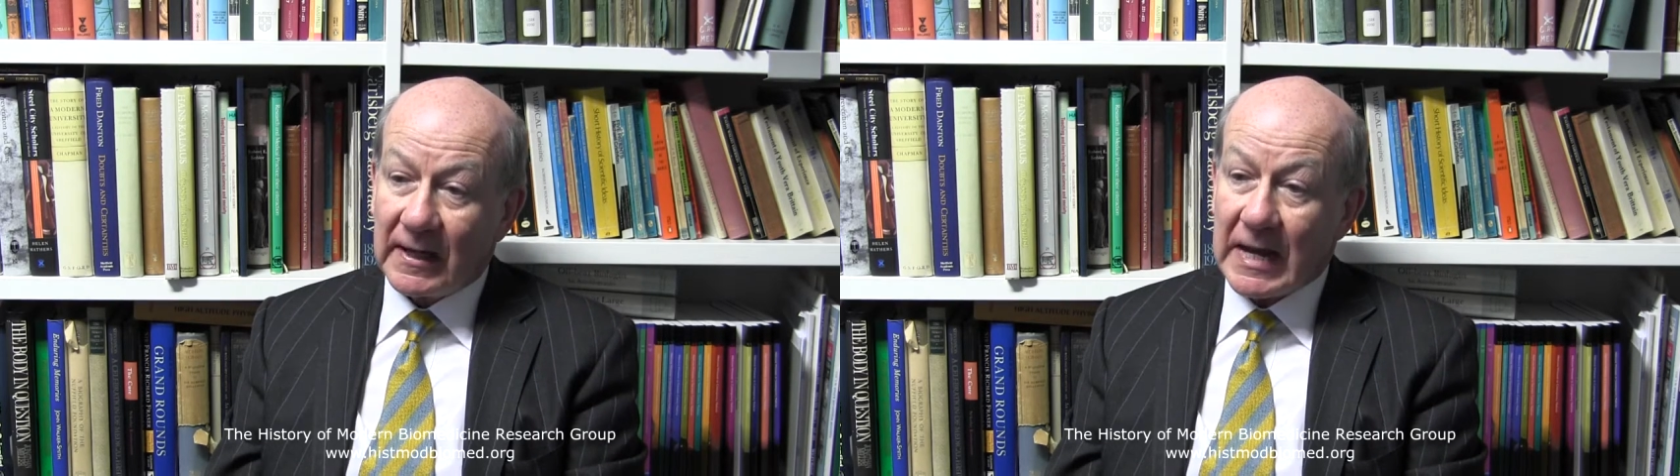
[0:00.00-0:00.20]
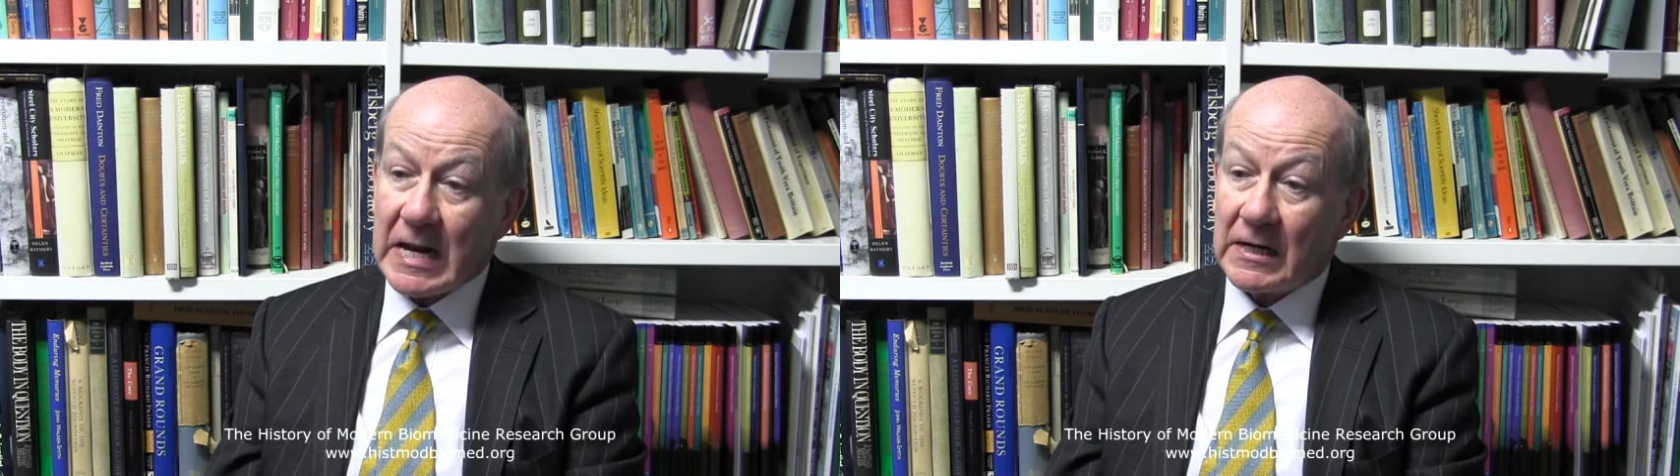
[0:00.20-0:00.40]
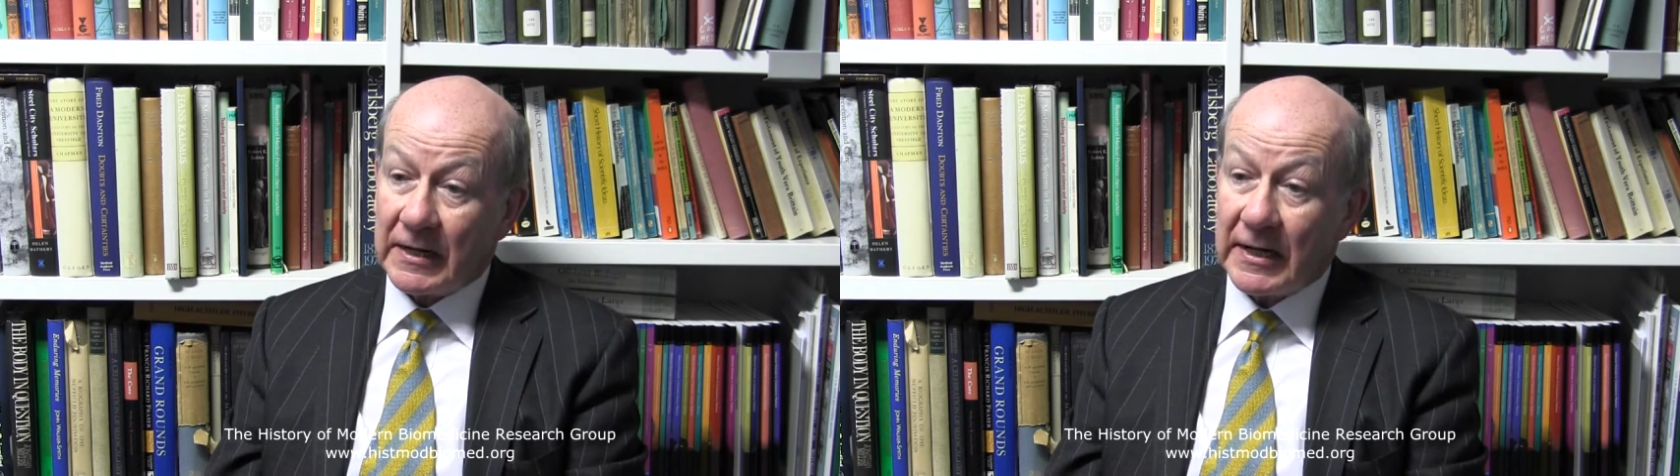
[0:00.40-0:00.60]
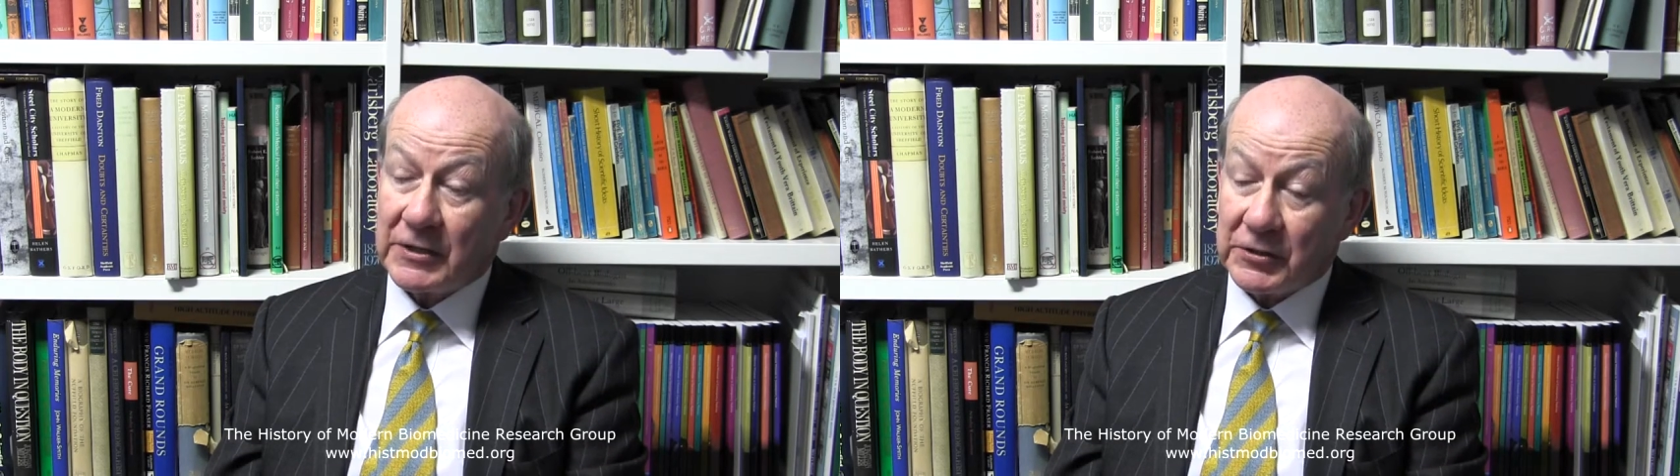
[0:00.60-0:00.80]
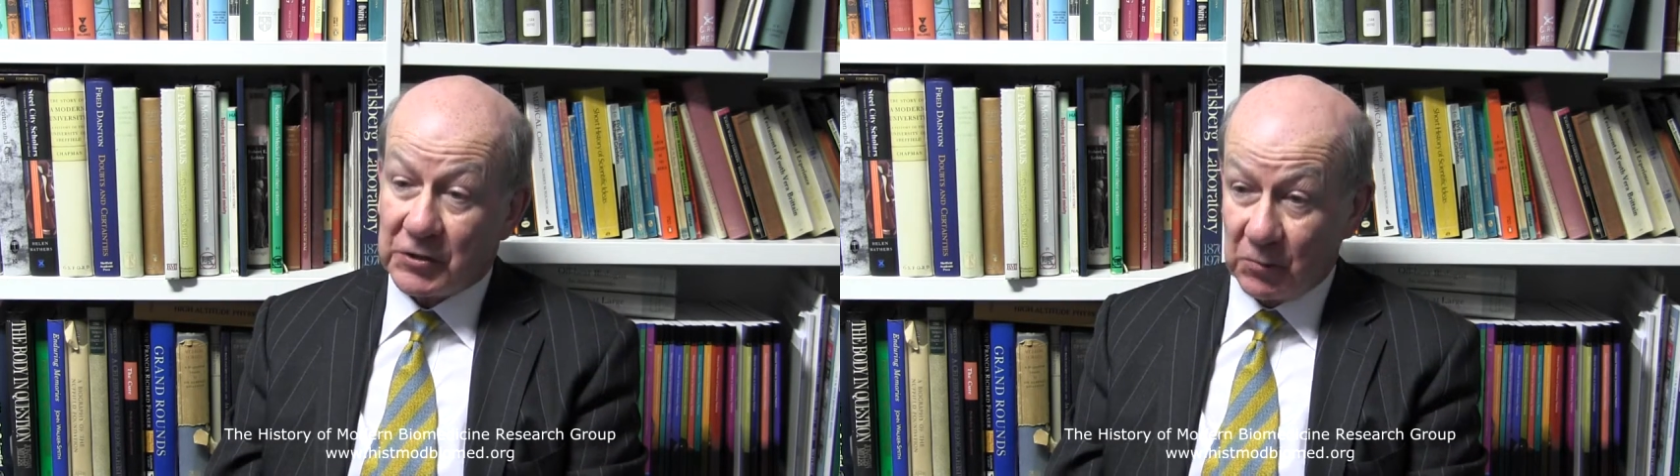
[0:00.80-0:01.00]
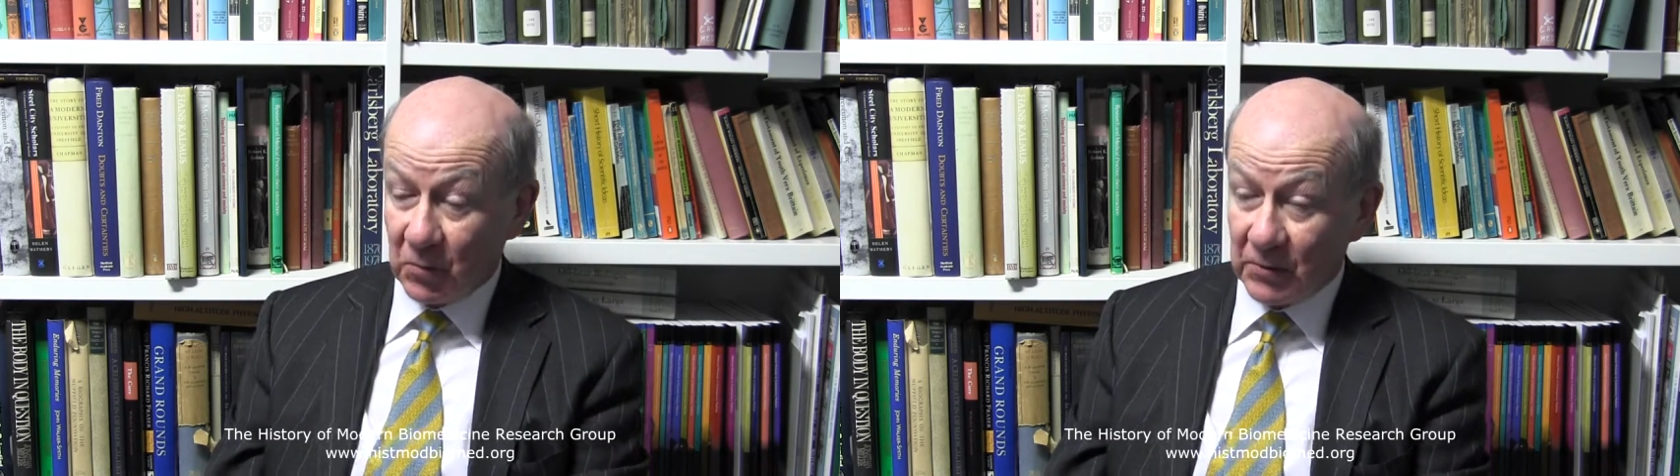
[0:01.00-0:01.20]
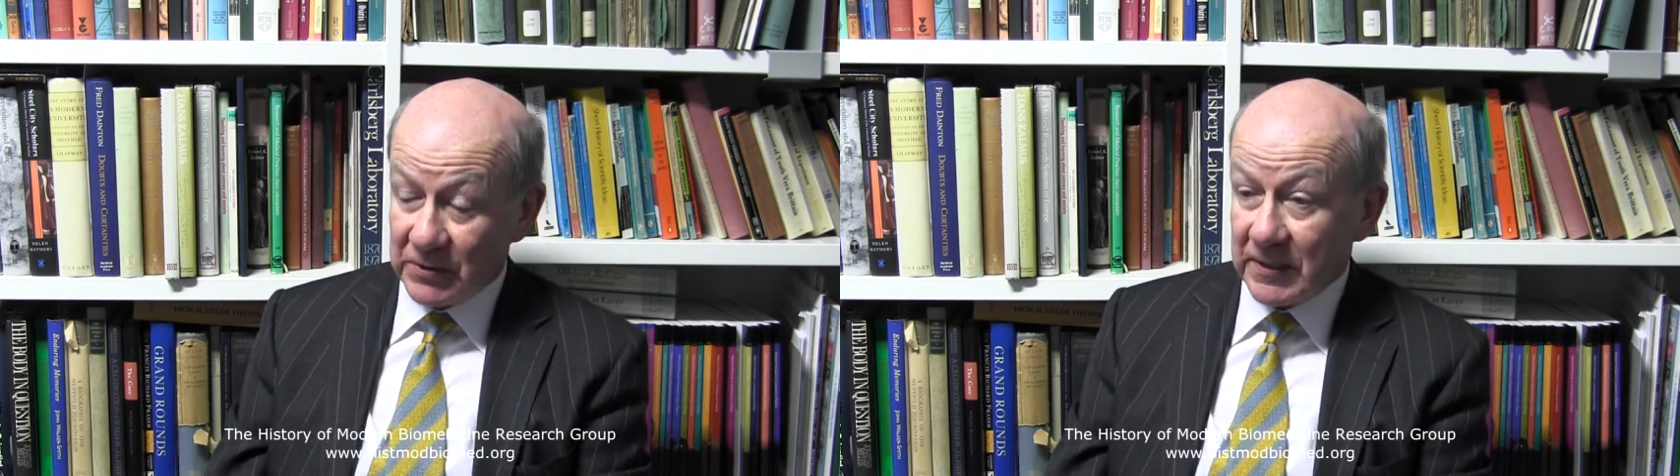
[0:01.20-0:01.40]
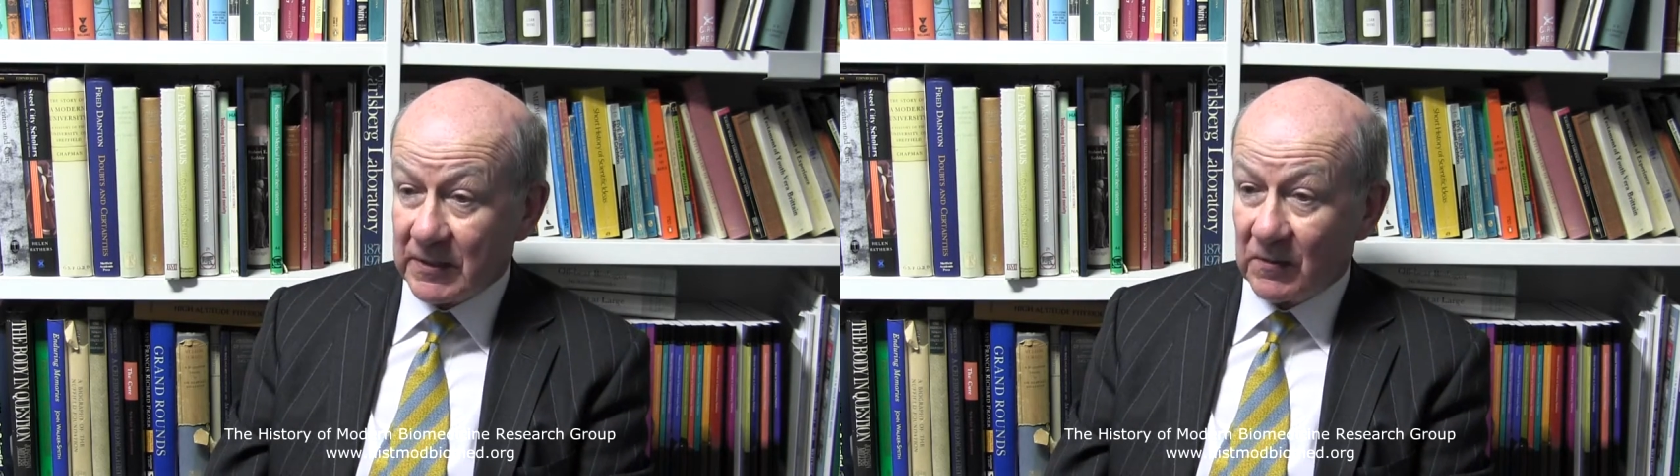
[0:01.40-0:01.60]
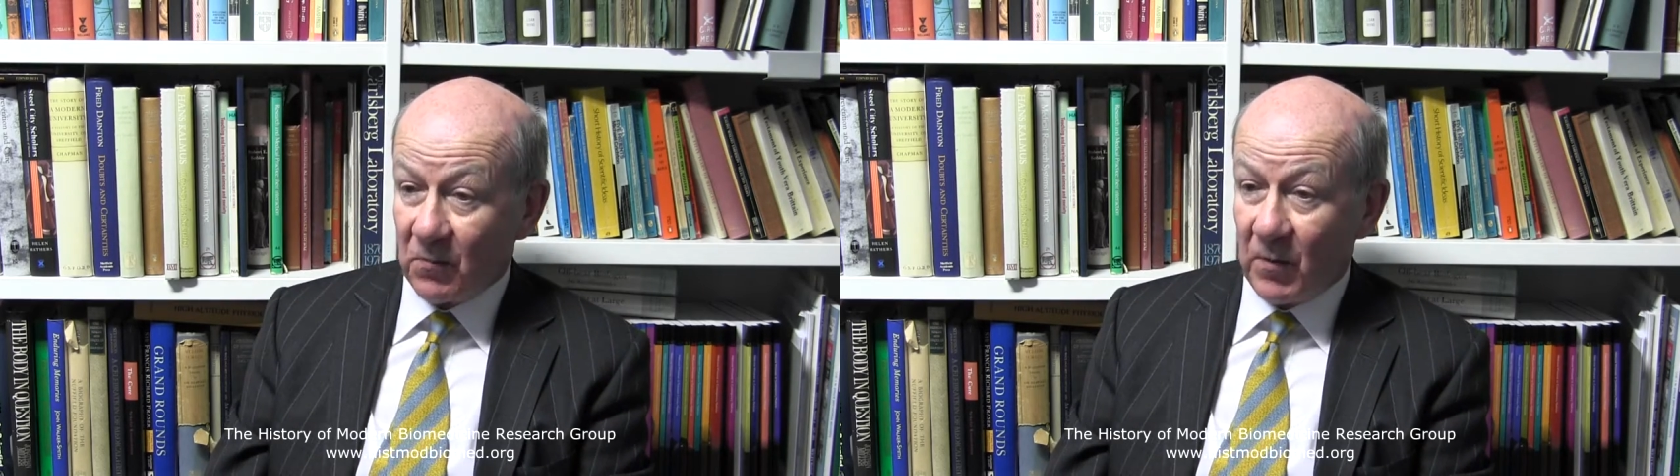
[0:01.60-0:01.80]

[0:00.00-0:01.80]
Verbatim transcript: inclination towards it